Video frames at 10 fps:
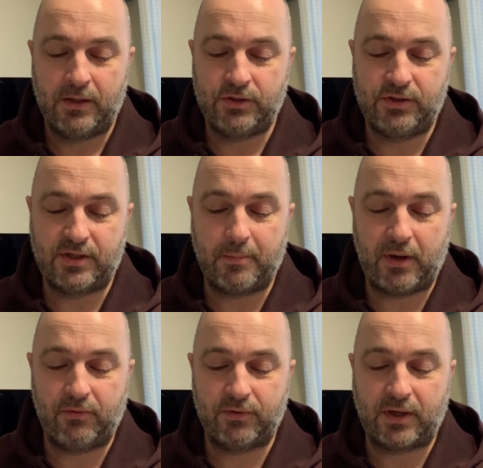She's
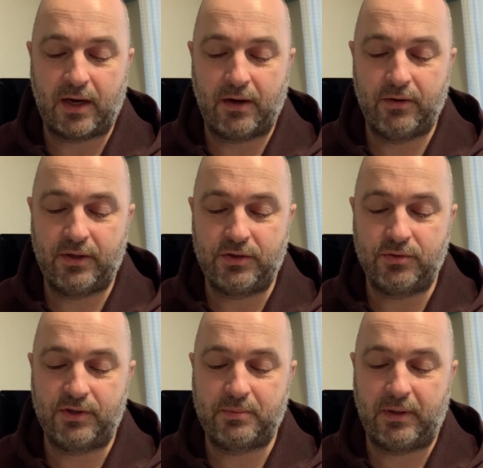semi-retired,
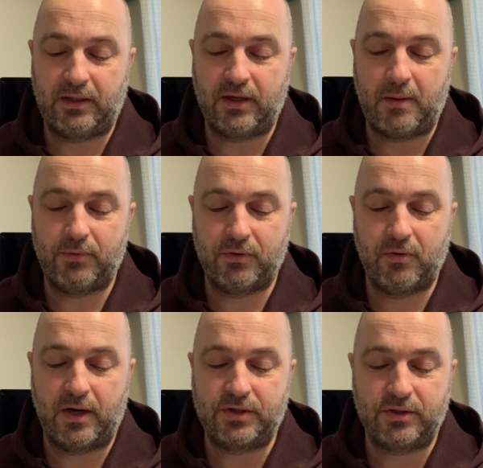enjoys spending time with her
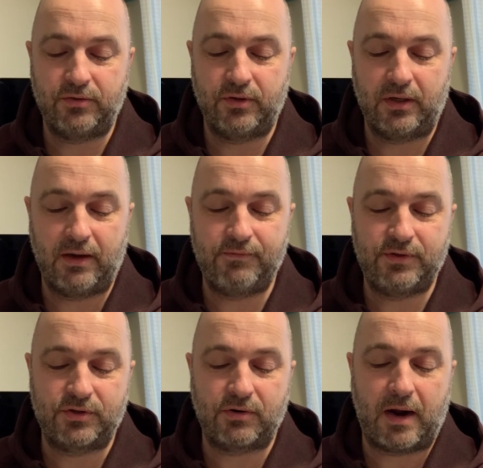grandchildren, loves to
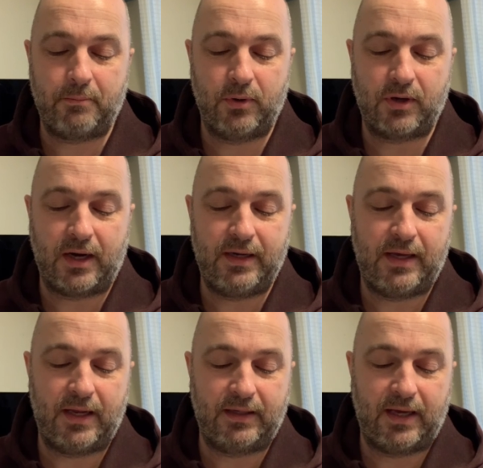scrapbook, hike,
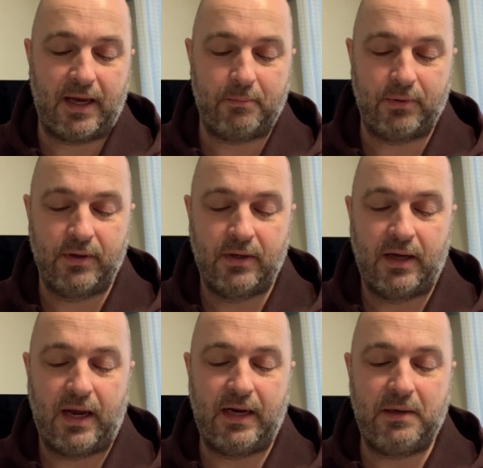and camp.
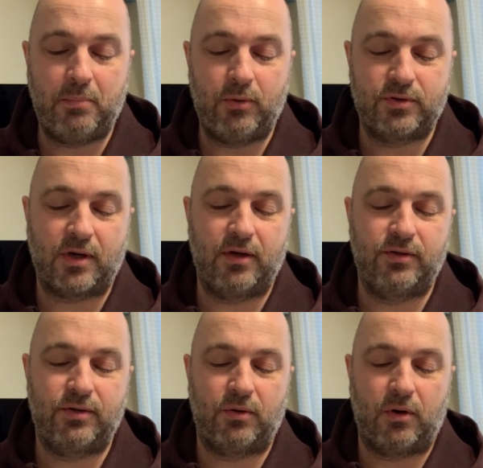Any
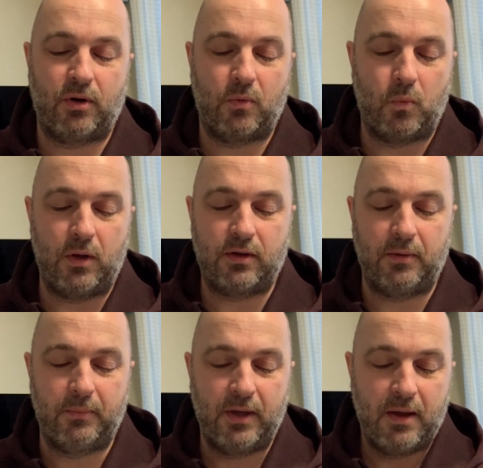postcards are
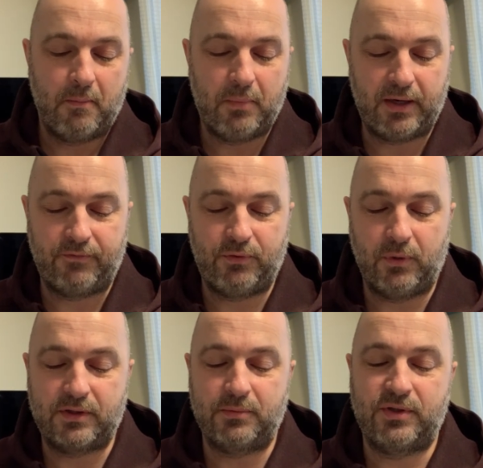welcome, but if you
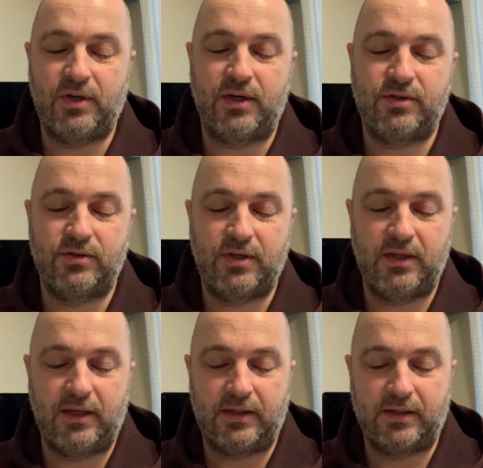want some suggestions, she
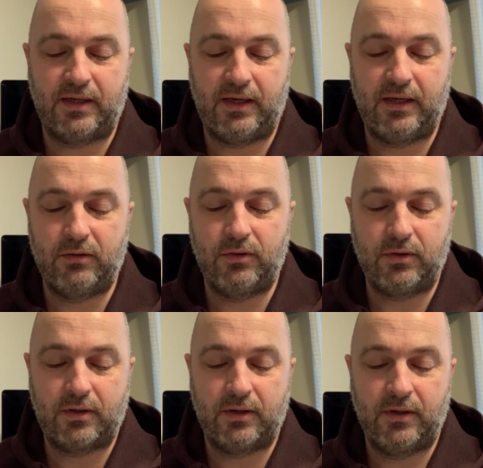likes
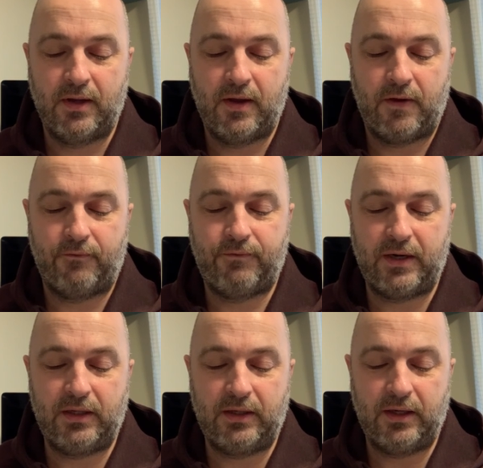Ingluk,
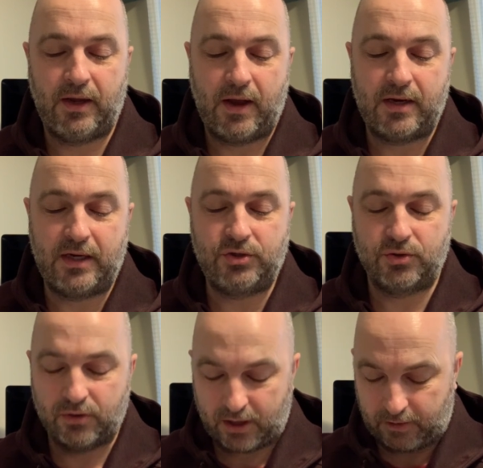funny,
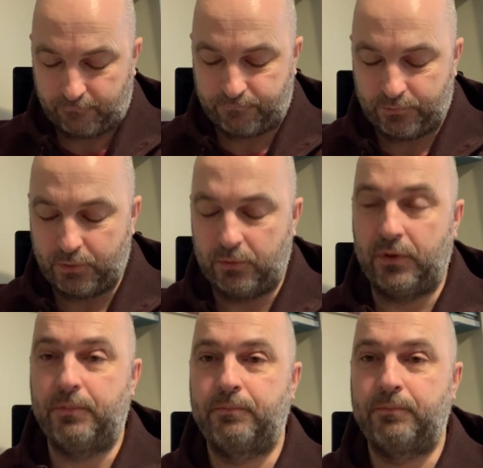nature, and food.